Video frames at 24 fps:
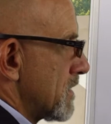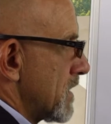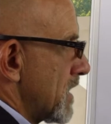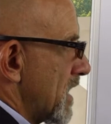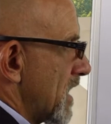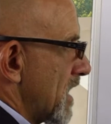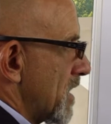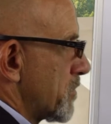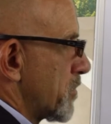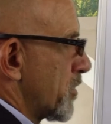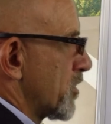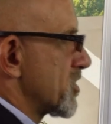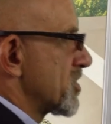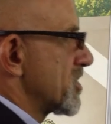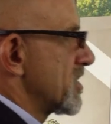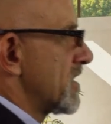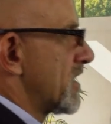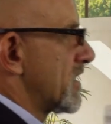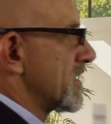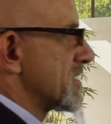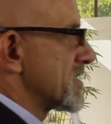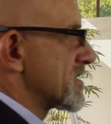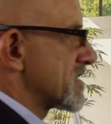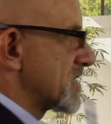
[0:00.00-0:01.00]
and pushing
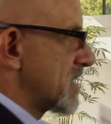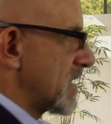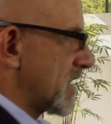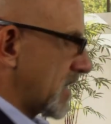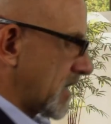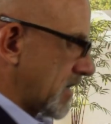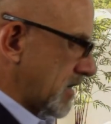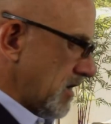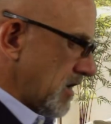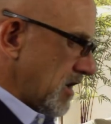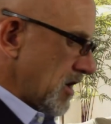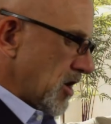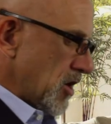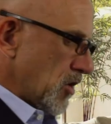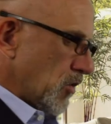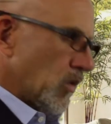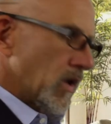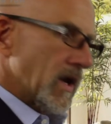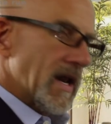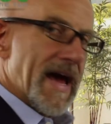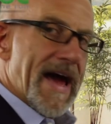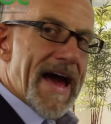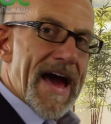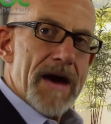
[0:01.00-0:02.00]
on the skin,
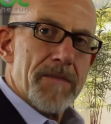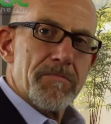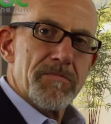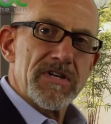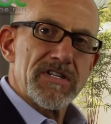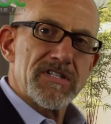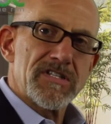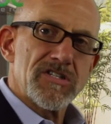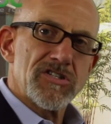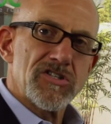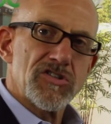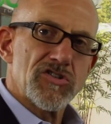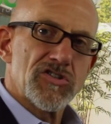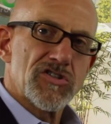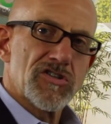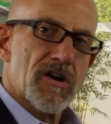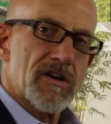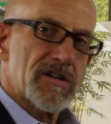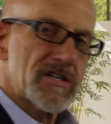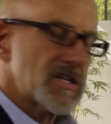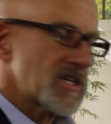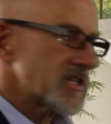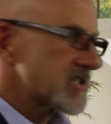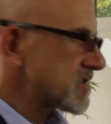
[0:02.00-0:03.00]
what happens is you
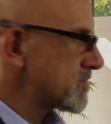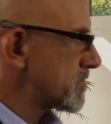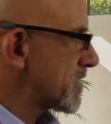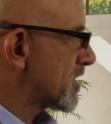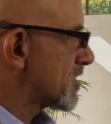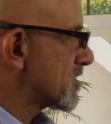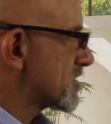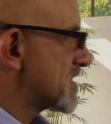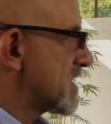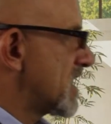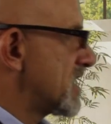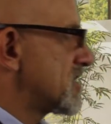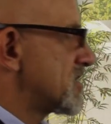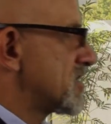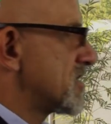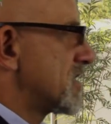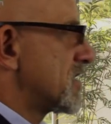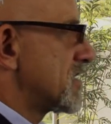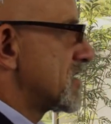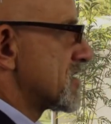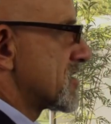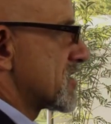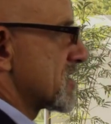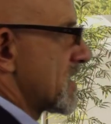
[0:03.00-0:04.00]
start to get some irritation
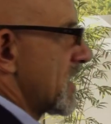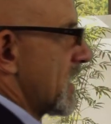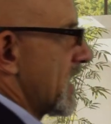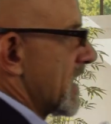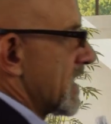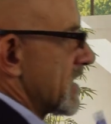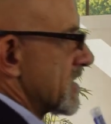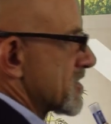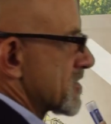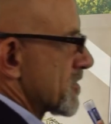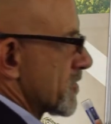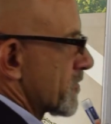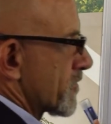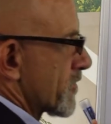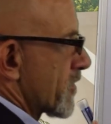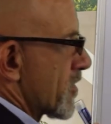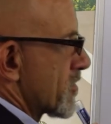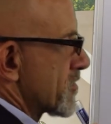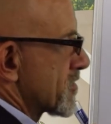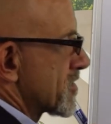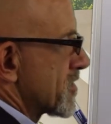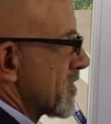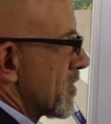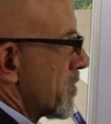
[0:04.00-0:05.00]
in the skin. And so
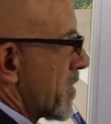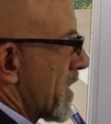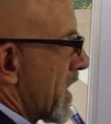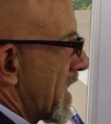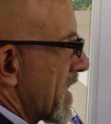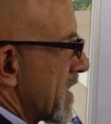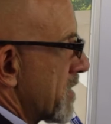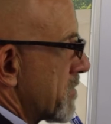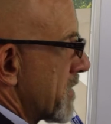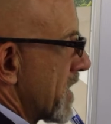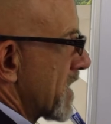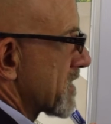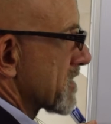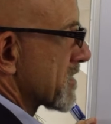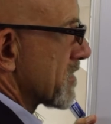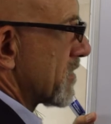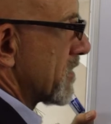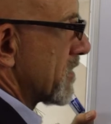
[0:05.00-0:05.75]
first your body makes a